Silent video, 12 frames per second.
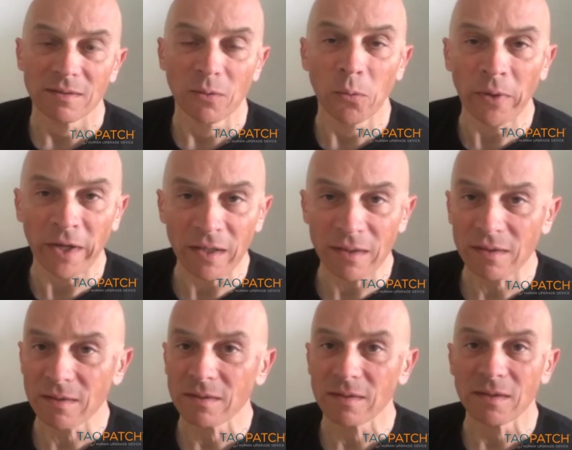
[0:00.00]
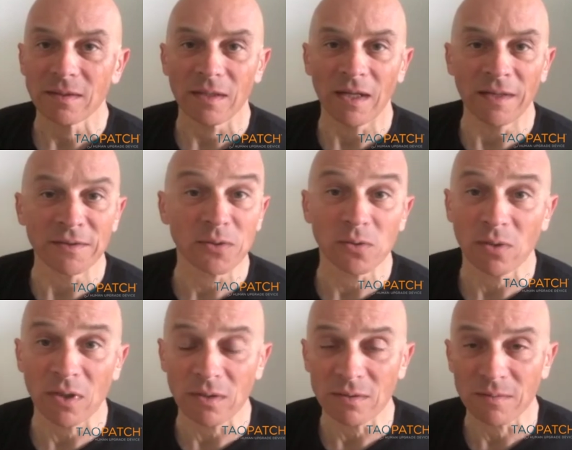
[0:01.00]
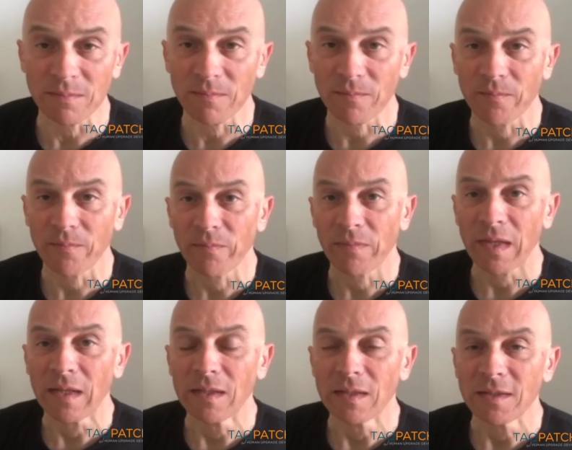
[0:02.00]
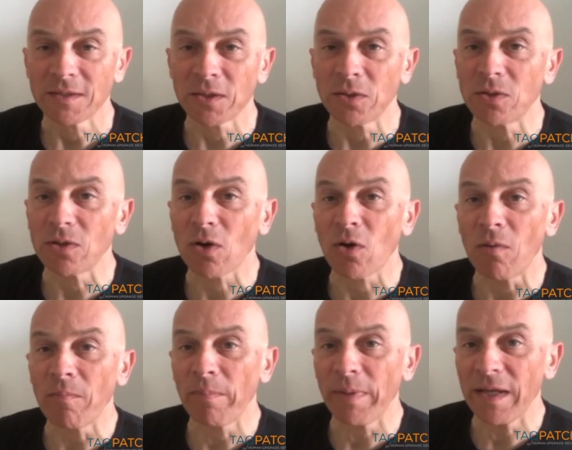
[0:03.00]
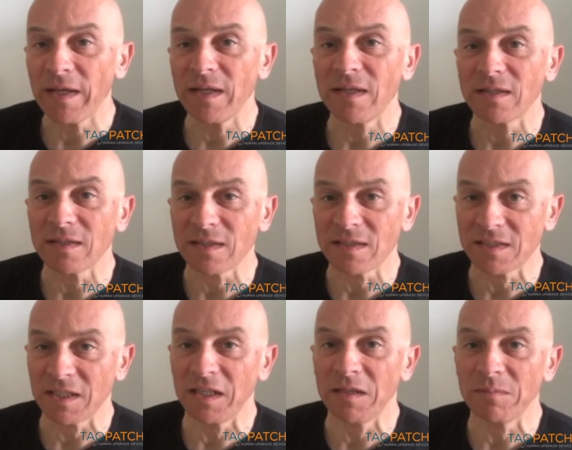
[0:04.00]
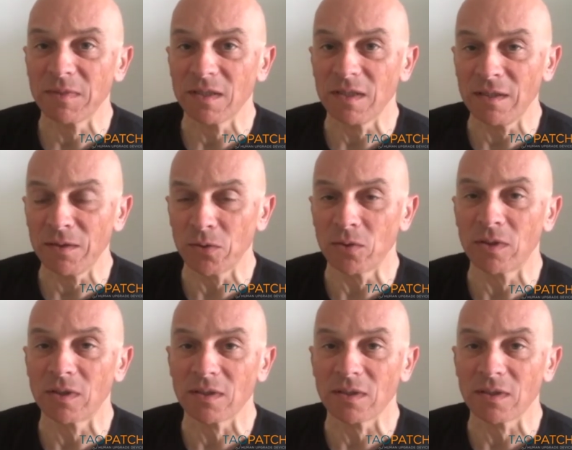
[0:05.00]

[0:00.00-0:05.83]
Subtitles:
wind, and so on. So comparing the same indoor